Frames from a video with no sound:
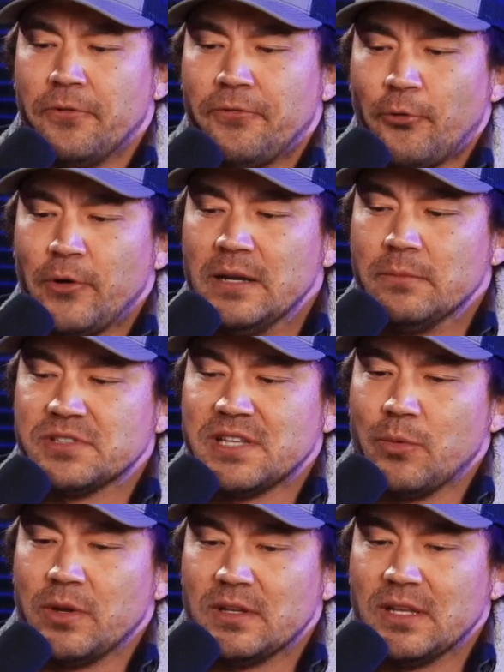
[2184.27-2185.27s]
freedoms
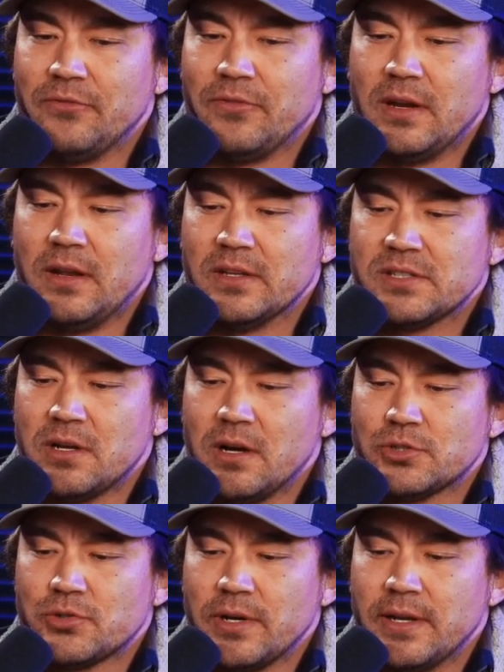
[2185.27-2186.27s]
that we live in this
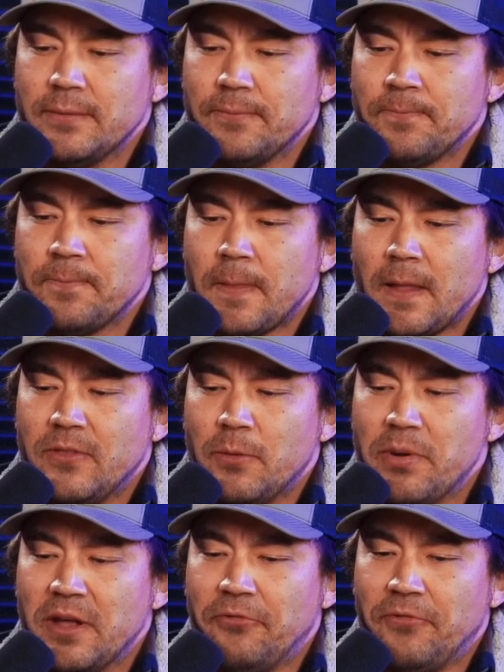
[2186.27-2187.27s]
country and the
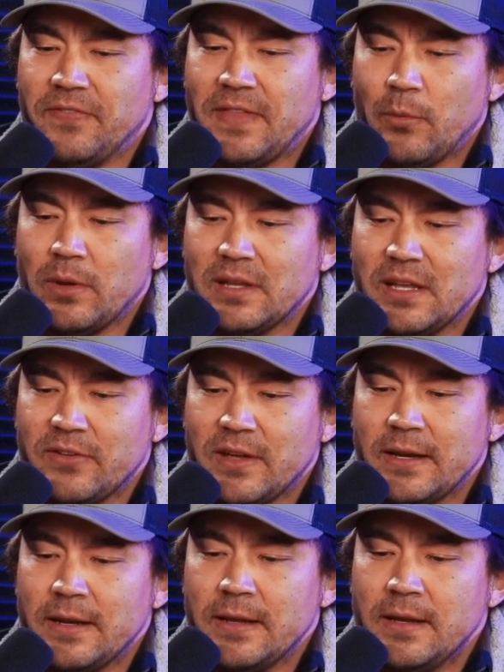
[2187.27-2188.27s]
benefit that we live
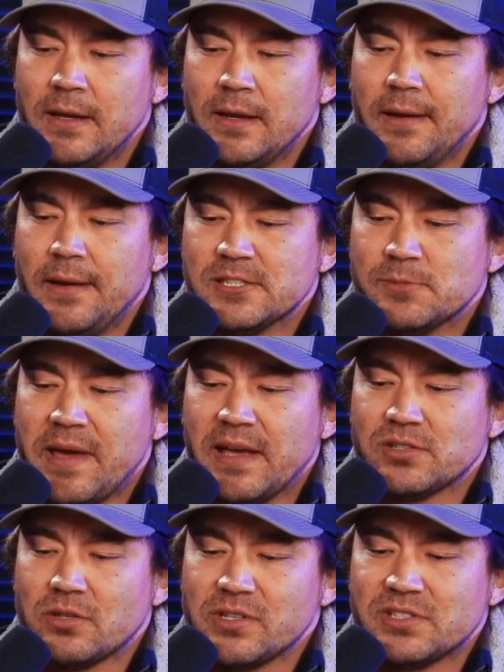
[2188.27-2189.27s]
in is
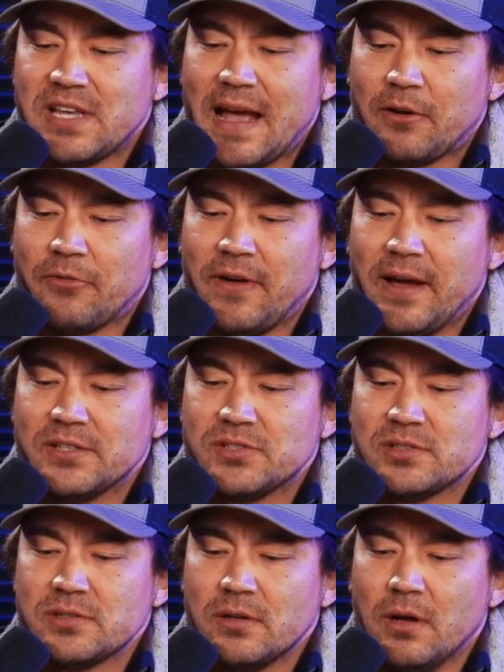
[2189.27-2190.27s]
based on the
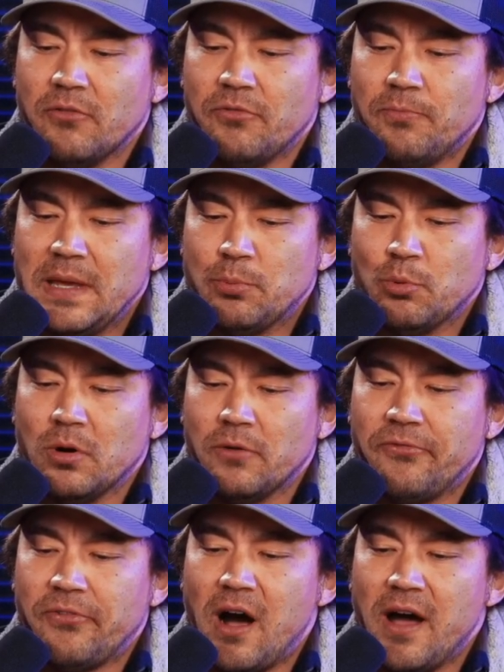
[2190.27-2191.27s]
sacrifice of people who have
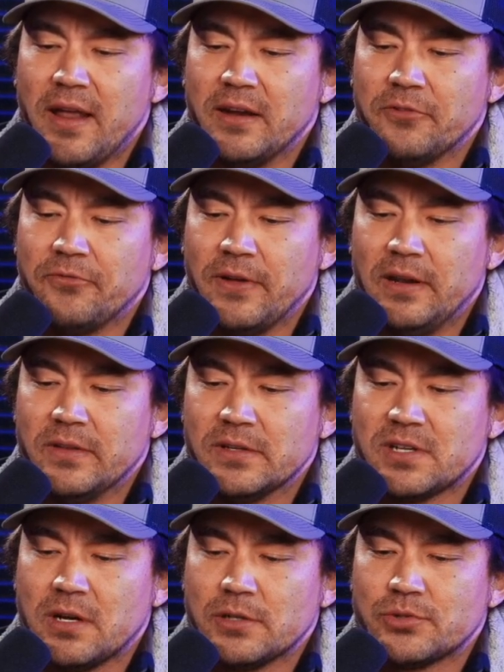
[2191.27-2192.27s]
fought and defended
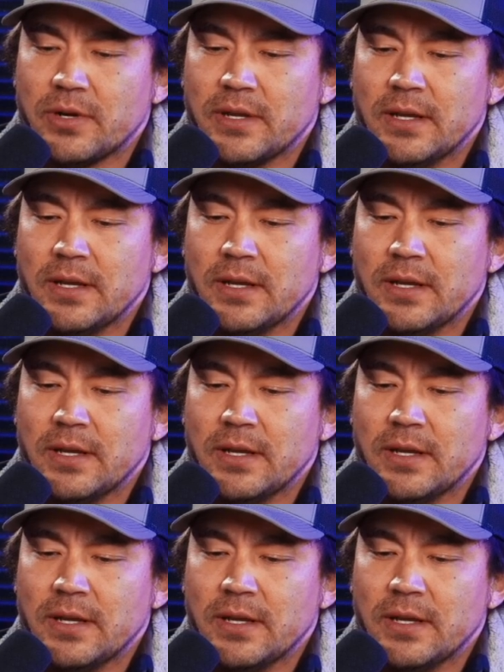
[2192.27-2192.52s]
this country.